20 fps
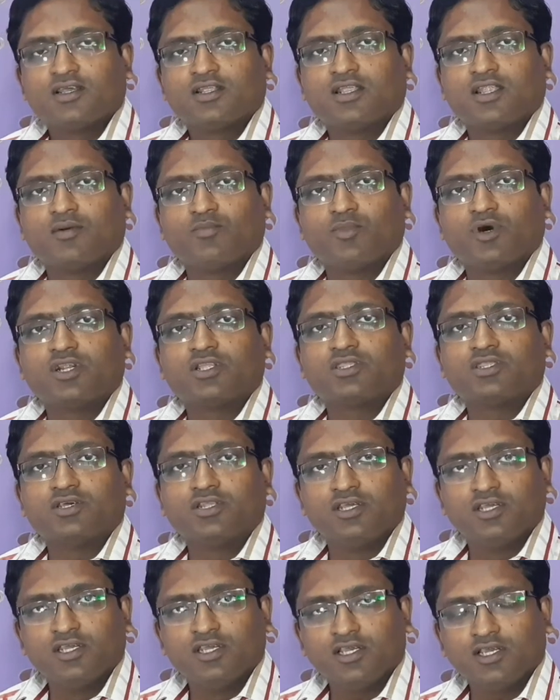Number
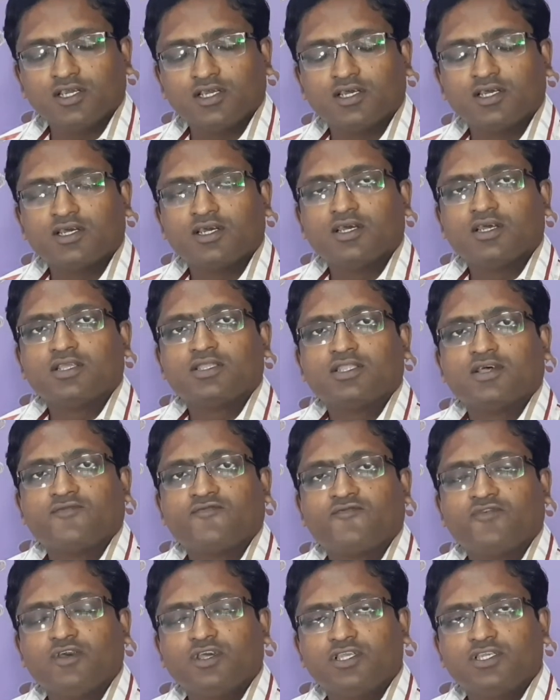3, the
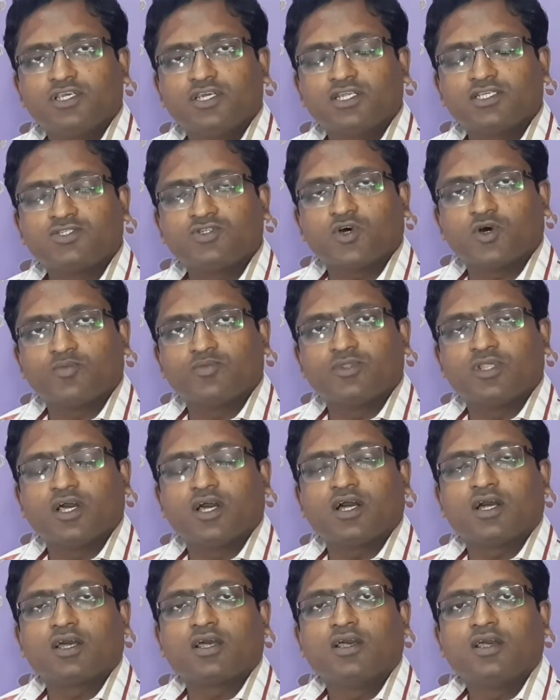features of
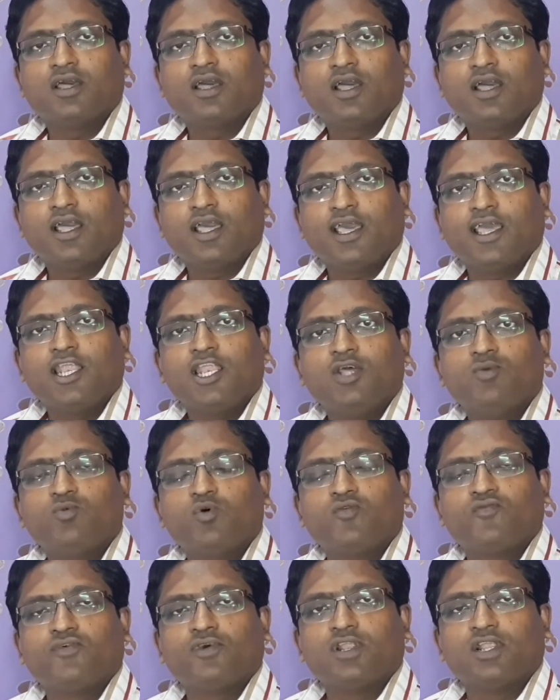the
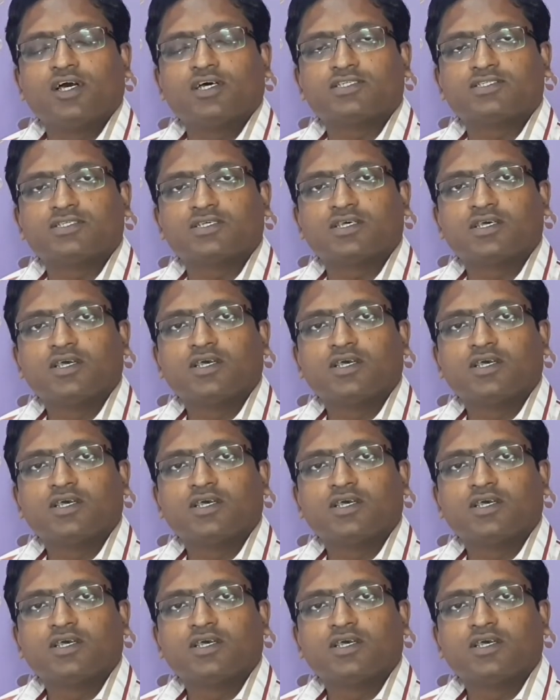anemophilous